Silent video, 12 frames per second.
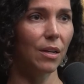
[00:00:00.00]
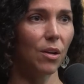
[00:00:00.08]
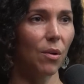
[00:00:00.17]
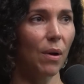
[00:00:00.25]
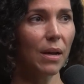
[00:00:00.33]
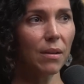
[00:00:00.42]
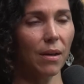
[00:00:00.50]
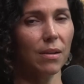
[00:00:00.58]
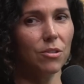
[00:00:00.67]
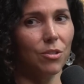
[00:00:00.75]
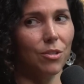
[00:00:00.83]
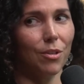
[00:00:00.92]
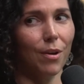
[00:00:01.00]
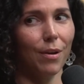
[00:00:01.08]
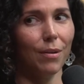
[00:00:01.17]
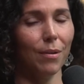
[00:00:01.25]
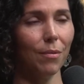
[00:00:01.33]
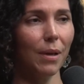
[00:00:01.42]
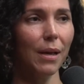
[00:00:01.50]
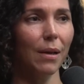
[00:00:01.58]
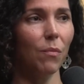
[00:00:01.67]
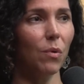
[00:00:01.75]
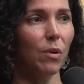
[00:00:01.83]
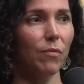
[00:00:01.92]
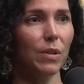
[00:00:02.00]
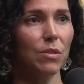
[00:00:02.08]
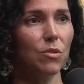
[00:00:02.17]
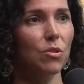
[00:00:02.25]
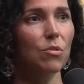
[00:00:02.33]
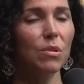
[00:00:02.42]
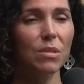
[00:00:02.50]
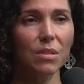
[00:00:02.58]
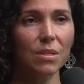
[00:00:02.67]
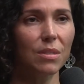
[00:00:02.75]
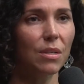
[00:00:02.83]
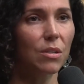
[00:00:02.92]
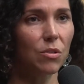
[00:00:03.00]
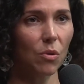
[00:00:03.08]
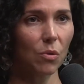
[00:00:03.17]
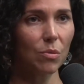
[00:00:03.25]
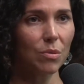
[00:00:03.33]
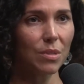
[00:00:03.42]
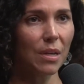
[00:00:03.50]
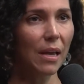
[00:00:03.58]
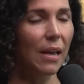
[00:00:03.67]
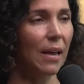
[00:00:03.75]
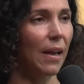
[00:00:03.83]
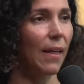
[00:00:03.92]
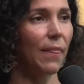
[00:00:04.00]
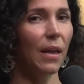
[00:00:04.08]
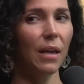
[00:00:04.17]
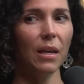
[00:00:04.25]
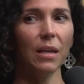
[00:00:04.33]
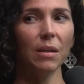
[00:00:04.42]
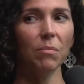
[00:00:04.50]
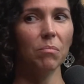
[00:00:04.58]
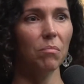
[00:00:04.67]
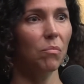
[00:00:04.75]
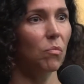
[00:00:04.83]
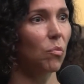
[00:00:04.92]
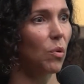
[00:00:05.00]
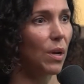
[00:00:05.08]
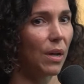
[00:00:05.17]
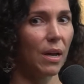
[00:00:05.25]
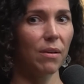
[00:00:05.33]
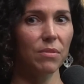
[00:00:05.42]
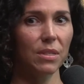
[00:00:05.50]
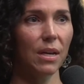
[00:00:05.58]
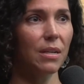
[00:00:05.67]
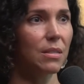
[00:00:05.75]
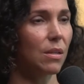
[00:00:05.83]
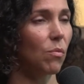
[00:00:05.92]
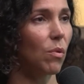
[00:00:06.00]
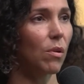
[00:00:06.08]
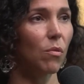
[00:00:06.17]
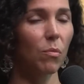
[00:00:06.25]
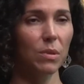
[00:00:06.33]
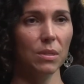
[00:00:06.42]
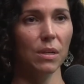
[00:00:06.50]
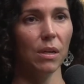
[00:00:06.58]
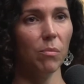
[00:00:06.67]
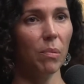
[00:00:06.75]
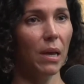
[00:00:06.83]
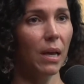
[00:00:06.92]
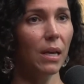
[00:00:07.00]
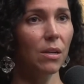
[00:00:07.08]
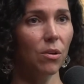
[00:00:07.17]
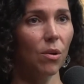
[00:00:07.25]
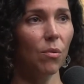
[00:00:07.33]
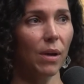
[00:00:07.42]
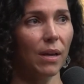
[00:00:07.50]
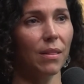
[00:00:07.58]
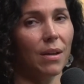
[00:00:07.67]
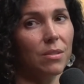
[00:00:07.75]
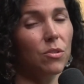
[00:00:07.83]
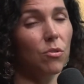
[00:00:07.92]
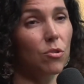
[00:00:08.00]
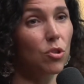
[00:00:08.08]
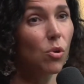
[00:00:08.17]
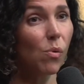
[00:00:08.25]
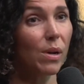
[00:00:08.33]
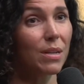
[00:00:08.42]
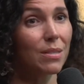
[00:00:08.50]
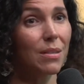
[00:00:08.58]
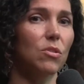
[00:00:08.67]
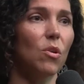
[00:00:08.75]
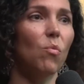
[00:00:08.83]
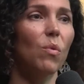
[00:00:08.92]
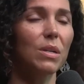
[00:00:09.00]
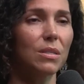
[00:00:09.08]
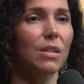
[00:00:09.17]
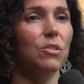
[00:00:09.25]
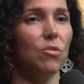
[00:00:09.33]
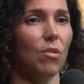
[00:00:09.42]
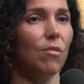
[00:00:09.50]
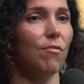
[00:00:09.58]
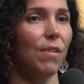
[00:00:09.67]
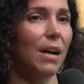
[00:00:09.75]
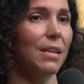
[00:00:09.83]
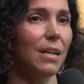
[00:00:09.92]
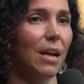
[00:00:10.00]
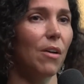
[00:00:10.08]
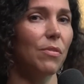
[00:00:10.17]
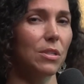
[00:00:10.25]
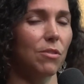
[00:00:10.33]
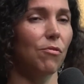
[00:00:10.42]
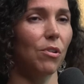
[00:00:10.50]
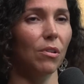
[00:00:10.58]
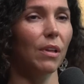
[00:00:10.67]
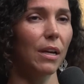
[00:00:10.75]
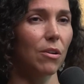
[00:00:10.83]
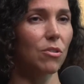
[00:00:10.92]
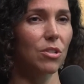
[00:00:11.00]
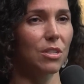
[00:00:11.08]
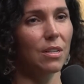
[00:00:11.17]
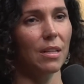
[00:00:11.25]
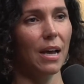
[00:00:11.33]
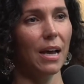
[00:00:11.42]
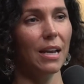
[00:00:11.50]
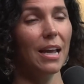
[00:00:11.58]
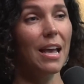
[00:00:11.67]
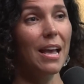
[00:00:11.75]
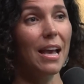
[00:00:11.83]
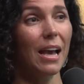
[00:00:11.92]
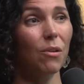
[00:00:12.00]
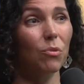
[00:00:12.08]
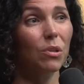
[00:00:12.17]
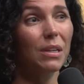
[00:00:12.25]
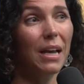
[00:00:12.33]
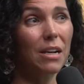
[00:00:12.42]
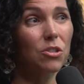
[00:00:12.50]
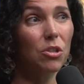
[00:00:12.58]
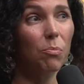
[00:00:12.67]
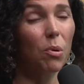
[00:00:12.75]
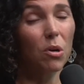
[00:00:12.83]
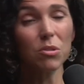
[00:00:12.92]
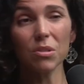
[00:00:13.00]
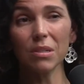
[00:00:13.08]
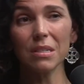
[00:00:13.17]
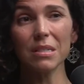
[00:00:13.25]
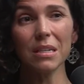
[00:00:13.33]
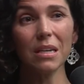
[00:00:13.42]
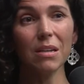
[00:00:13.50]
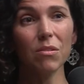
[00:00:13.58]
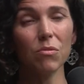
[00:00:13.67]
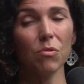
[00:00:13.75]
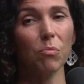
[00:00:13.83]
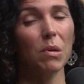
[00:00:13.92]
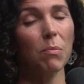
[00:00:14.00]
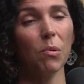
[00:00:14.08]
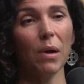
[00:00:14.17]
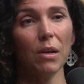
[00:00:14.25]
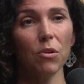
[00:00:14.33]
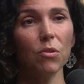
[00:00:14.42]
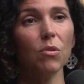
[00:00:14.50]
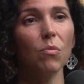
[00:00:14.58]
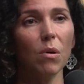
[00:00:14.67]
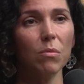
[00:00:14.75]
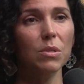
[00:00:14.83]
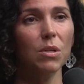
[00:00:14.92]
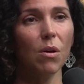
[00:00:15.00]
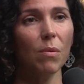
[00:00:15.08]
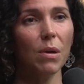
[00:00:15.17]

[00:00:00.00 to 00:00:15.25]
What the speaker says: know, I just thought, okay, well, if it's two consenting adults and they want to have sex and one of them wants to get paid, you know, okay, that's their choice. So once I started finding out the different layers to that and really actually personally seeing through people I knew what was going